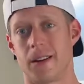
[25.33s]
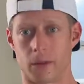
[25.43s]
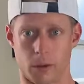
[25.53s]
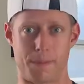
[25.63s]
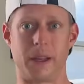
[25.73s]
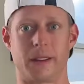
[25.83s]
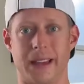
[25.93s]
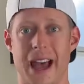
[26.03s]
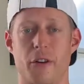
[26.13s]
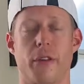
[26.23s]
repeat the
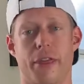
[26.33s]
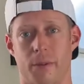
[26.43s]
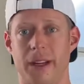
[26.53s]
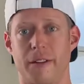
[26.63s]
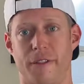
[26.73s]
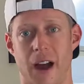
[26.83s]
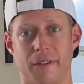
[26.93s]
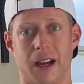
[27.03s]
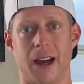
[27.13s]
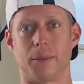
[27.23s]
ladder 3 to 5
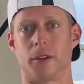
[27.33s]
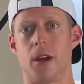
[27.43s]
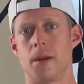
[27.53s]
times.